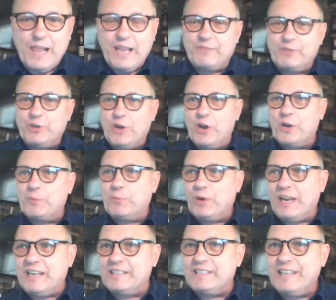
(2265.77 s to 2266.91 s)
If you're on a
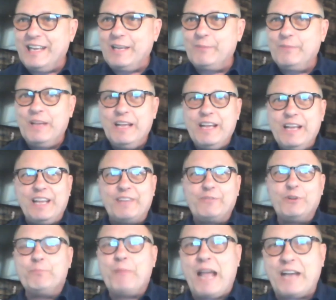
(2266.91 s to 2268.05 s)
brand team, if
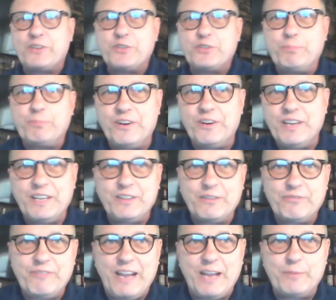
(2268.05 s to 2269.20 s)
you're Max Shapira and the
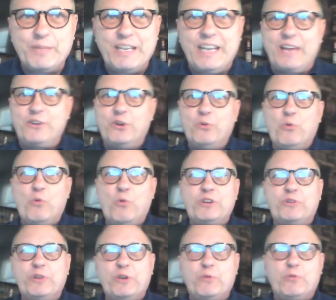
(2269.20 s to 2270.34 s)
family and you're
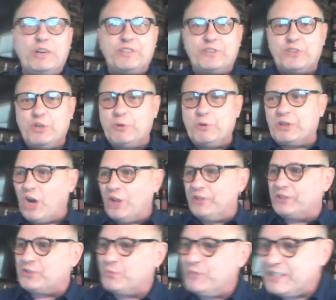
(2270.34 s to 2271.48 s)
wondering what to do with all
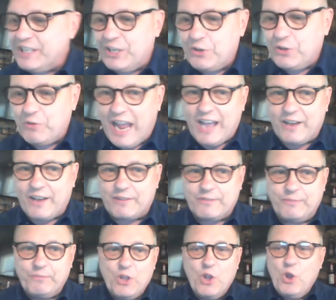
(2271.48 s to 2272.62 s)
this whiskey you have,
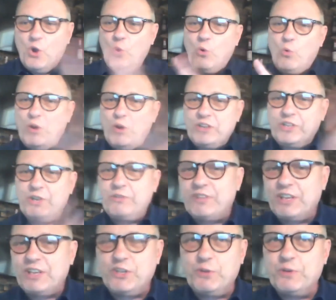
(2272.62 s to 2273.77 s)
what do you
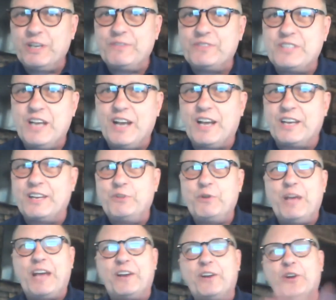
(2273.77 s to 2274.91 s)
think you would have done if you had